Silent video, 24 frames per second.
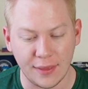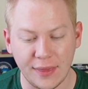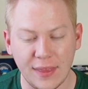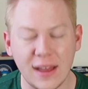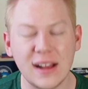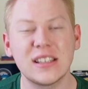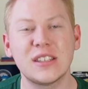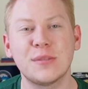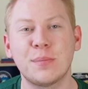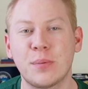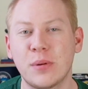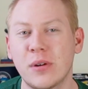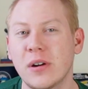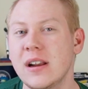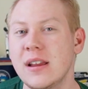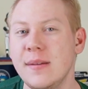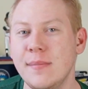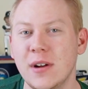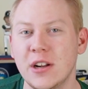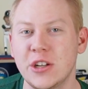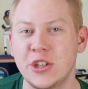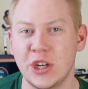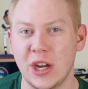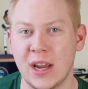That's pretty
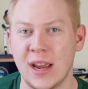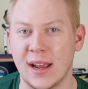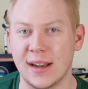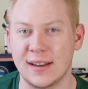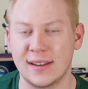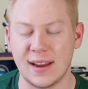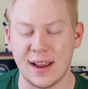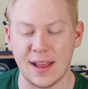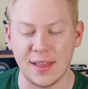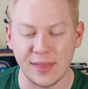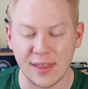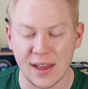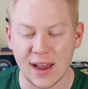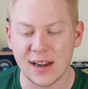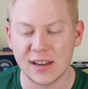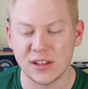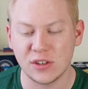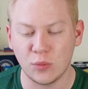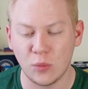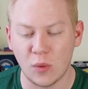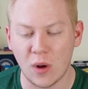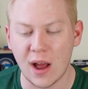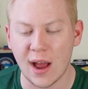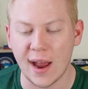much it. And that
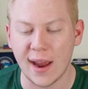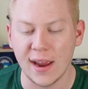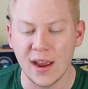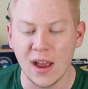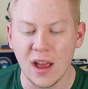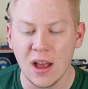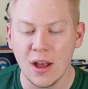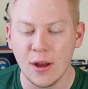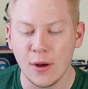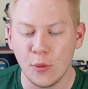is why